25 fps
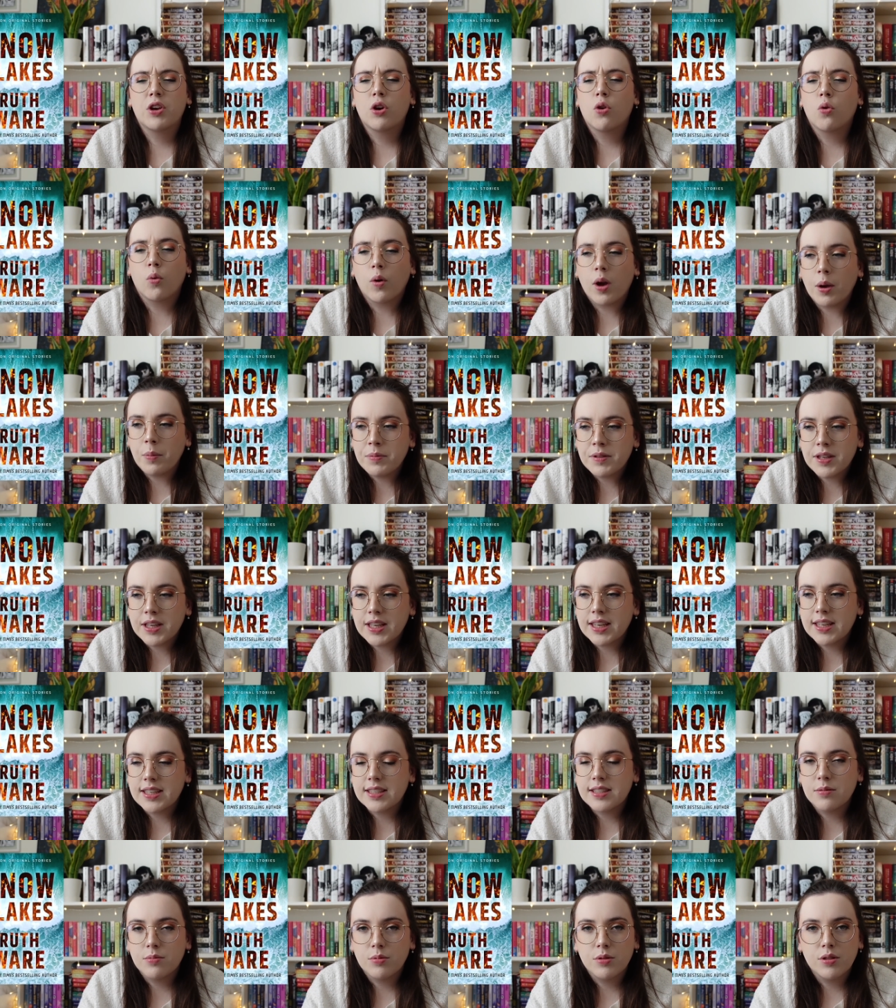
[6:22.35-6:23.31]
corrupt I
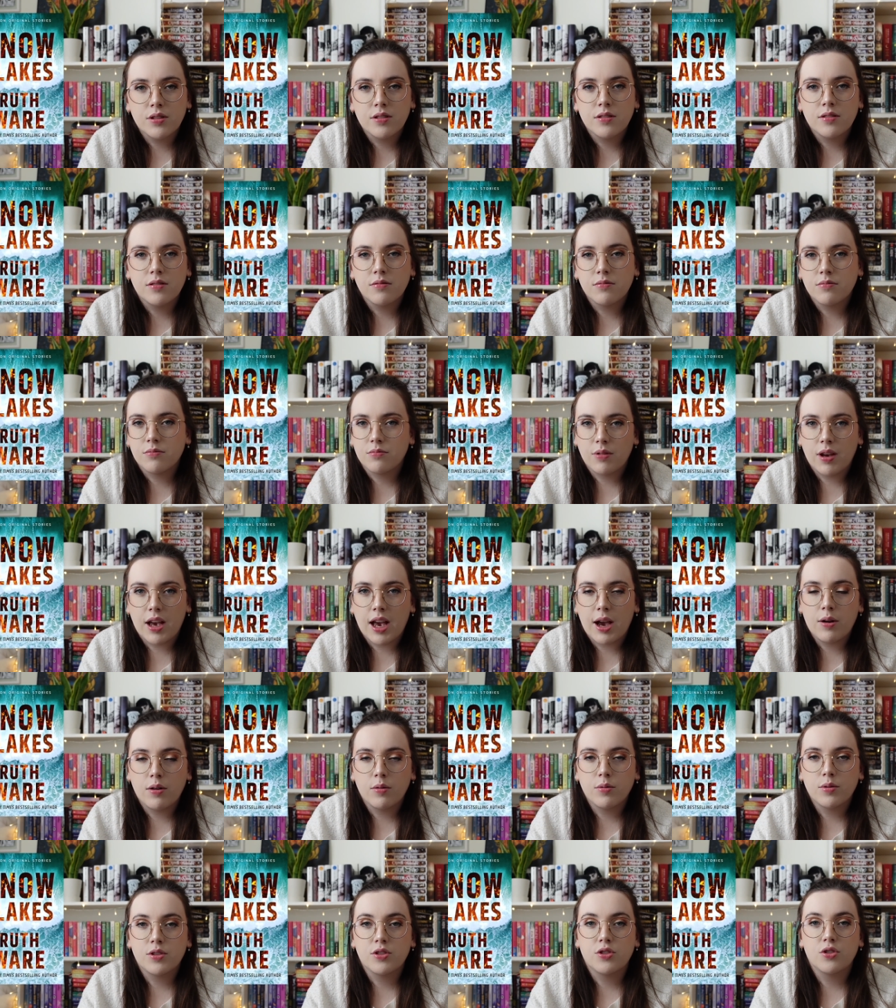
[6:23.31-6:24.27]
guess was
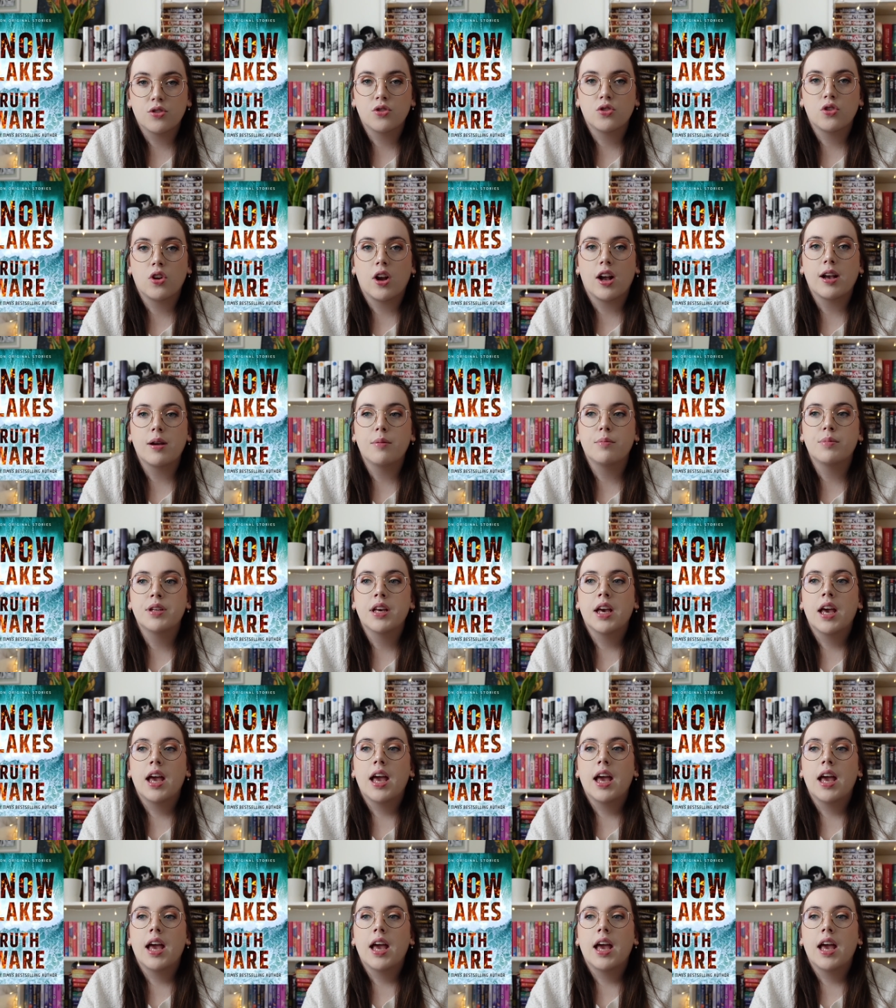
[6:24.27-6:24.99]
how it was described,